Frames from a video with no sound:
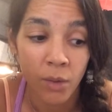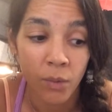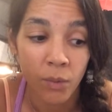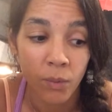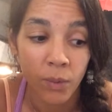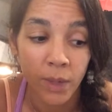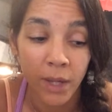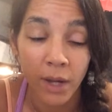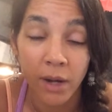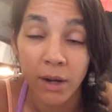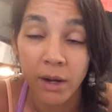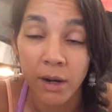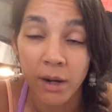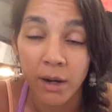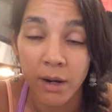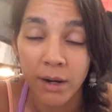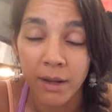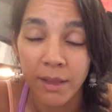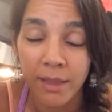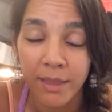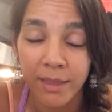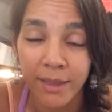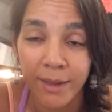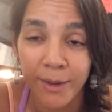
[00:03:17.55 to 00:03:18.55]
We
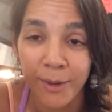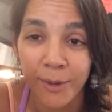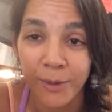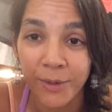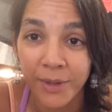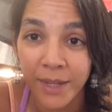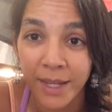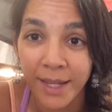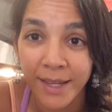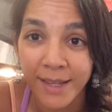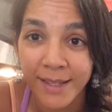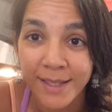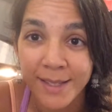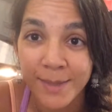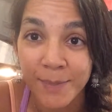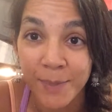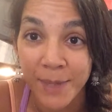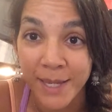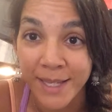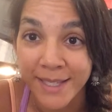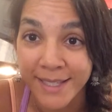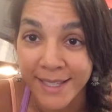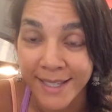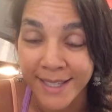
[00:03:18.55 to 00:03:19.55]
are the only
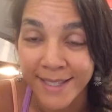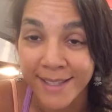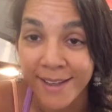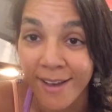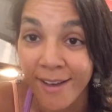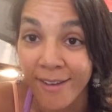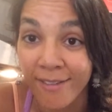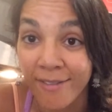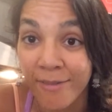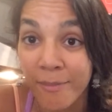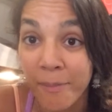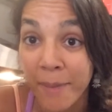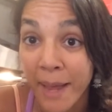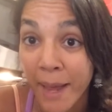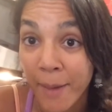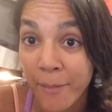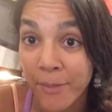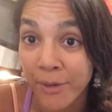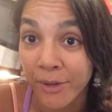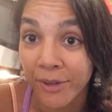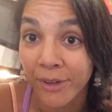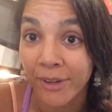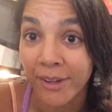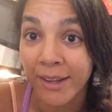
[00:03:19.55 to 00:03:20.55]
species of
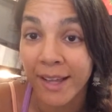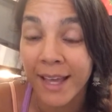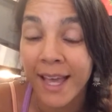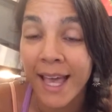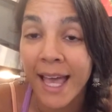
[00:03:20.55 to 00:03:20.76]
mammal